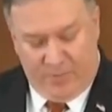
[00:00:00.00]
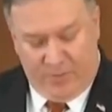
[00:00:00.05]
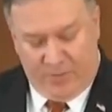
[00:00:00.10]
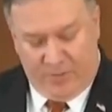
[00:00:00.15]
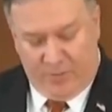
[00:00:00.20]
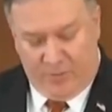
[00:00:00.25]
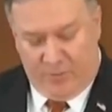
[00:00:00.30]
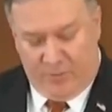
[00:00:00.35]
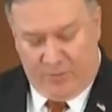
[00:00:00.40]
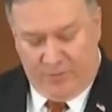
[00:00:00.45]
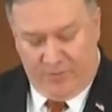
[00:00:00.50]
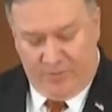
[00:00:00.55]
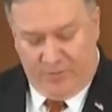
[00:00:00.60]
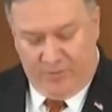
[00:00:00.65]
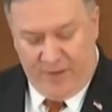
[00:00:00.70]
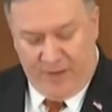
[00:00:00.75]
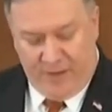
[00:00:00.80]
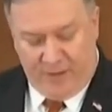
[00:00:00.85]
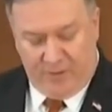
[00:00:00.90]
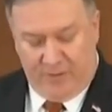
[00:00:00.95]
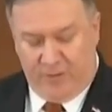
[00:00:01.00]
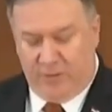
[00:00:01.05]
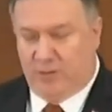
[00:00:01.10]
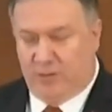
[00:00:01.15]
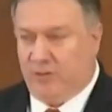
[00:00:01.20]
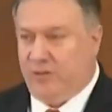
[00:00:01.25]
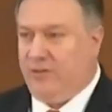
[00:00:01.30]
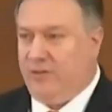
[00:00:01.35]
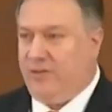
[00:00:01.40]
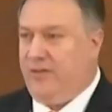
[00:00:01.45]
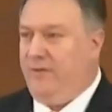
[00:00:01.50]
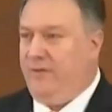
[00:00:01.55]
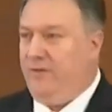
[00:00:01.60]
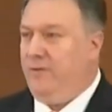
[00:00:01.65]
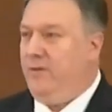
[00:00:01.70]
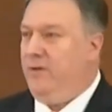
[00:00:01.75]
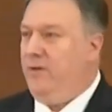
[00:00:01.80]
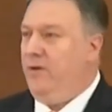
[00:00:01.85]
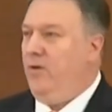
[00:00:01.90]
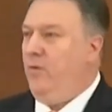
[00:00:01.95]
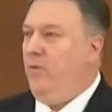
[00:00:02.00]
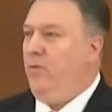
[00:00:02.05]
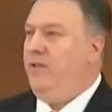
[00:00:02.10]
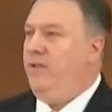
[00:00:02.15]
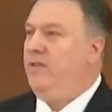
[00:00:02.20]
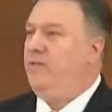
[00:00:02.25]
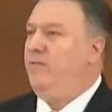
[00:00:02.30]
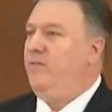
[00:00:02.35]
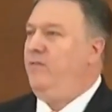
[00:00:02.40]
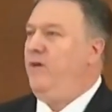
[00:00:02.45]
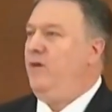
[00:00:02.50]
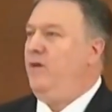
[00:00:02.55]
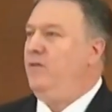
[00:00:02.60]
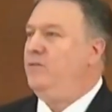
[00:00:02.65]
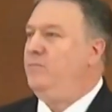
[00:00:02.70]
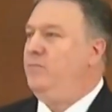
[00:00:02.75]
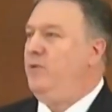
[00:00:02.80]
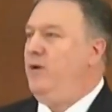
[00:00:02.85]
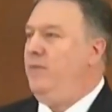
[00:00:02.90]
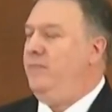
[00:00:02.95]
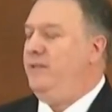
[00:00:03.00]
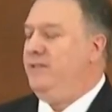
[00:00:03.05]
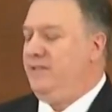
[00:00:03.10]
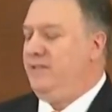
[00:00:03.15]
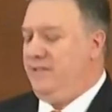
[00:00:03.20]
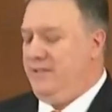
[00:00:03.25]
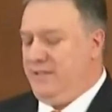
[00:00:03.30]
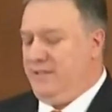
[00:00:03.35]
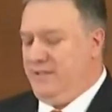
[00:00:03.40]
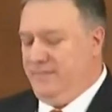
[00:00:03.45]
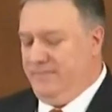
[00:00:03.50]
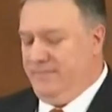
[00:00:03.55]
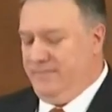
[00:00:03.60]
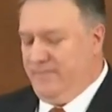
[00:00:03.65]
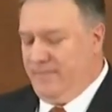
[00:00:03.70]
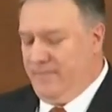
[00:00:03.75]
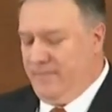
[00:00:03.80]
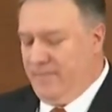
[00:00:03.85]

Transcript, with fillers: and withdrew from the failed nuclear deal with its false promises.